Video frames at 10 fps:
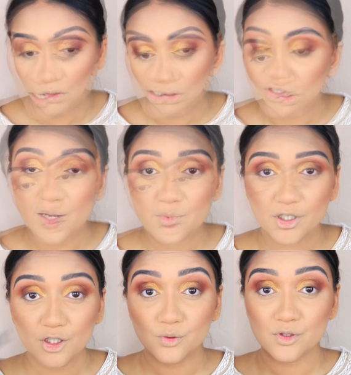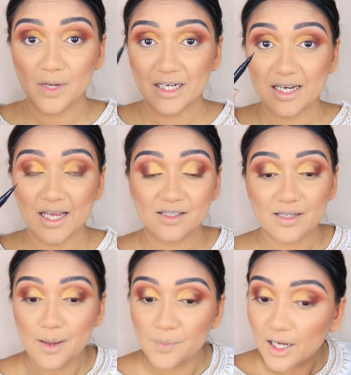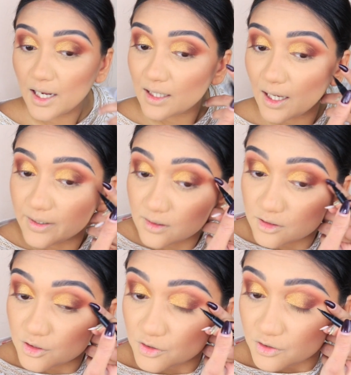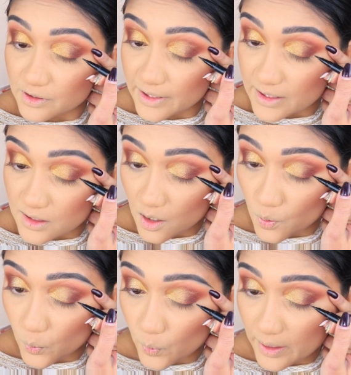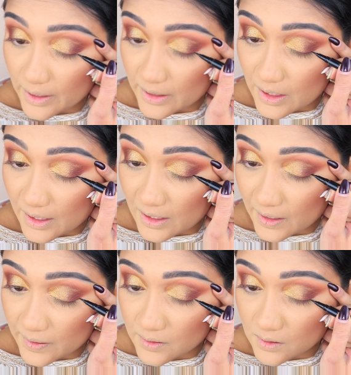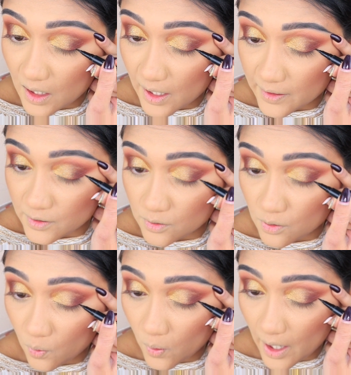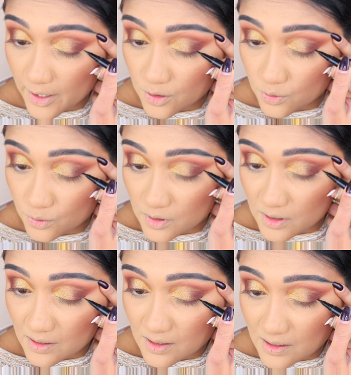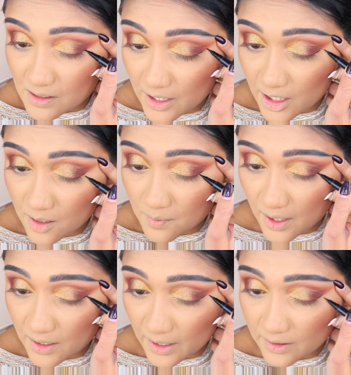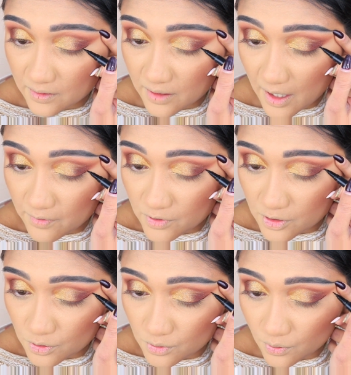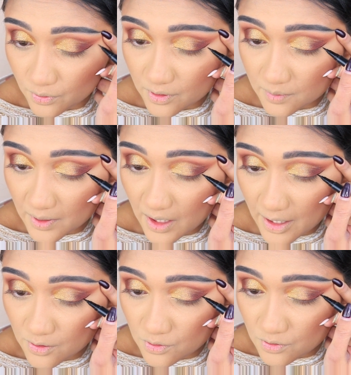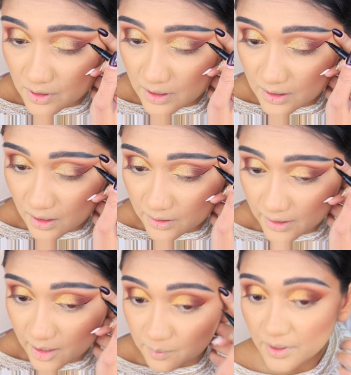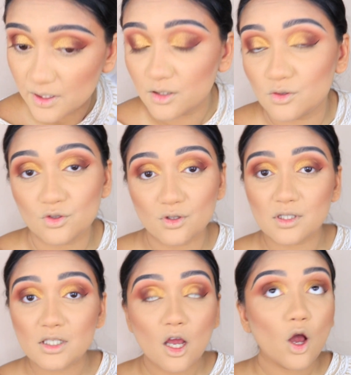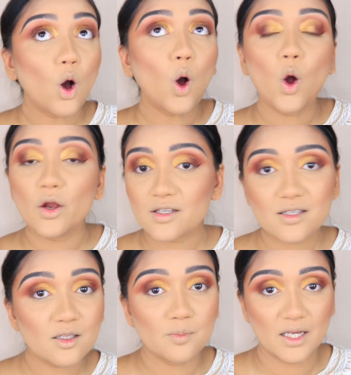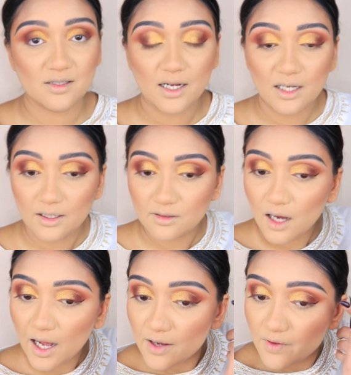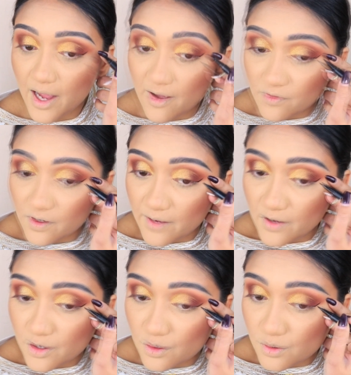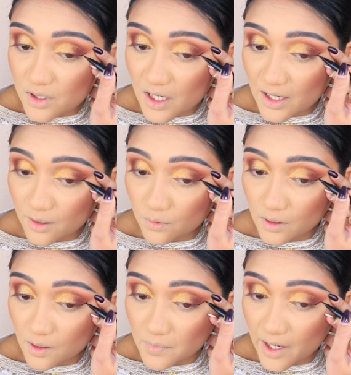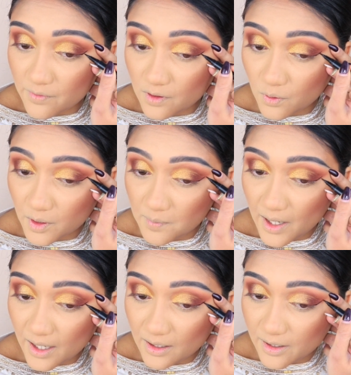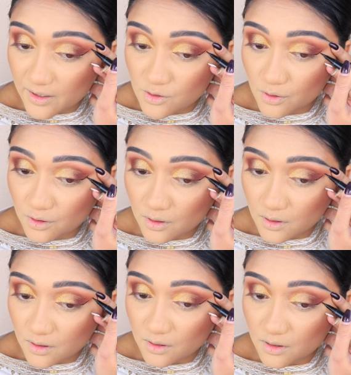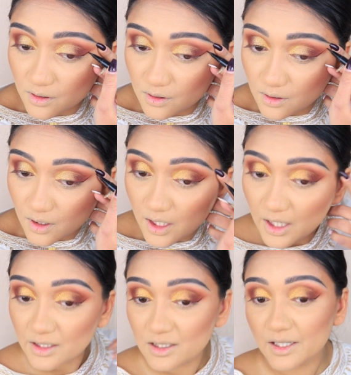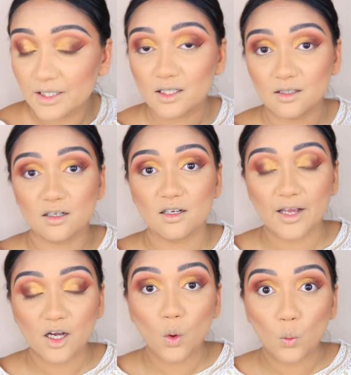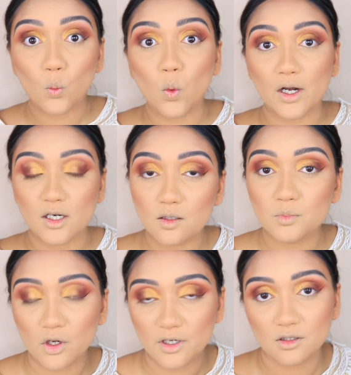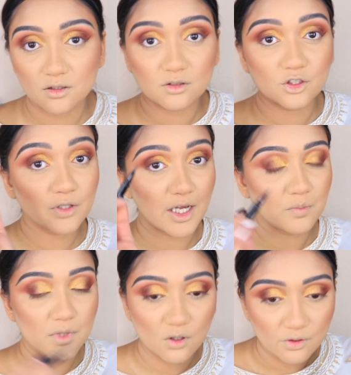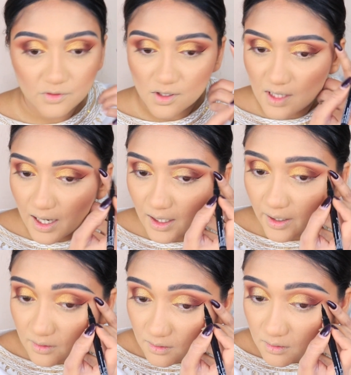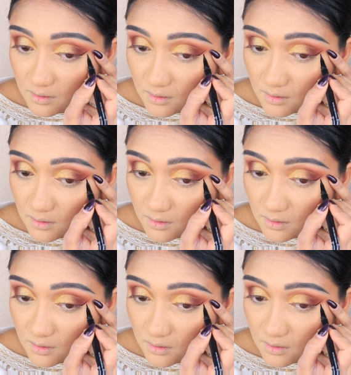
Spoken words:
So now I'm going to use my NYX Epic eyeliner to create a winged eyeliner. I know I use this same eyeliner in every tutorial, but I really can't help it. It's just honestly the best eyeliner I have ever used, and I don't think I'm ever going back. Like, it's gonna take like a wonder product to get me off this eyeliner.